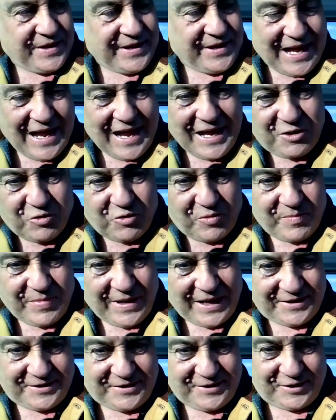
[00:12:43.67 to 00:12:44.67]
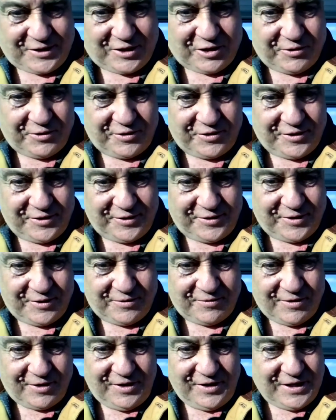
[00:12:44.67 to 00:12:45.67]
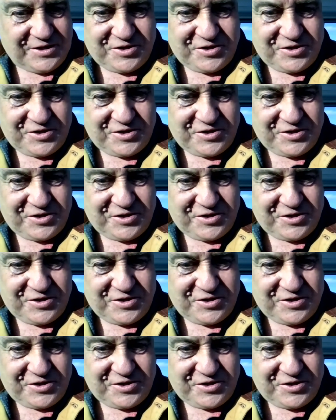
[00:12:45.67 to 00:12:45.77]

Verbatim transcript: but they're going back to the continent, all right?